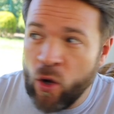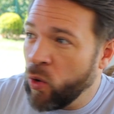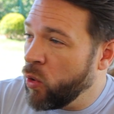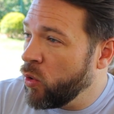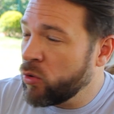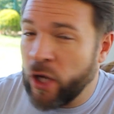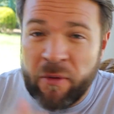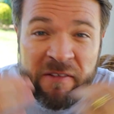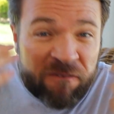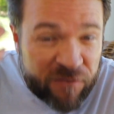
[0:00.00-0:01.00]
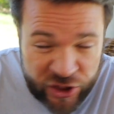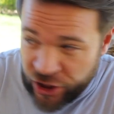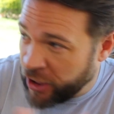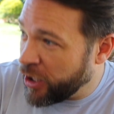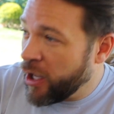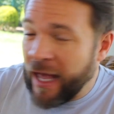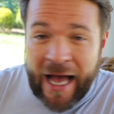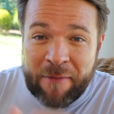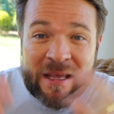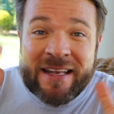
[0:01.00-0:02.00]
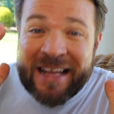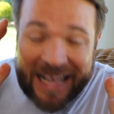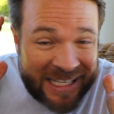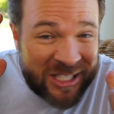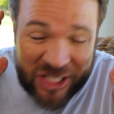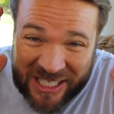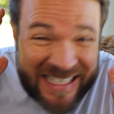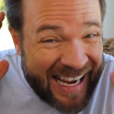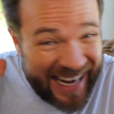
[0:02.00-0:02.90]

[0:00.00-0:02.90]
or going fishing. I mean, it's just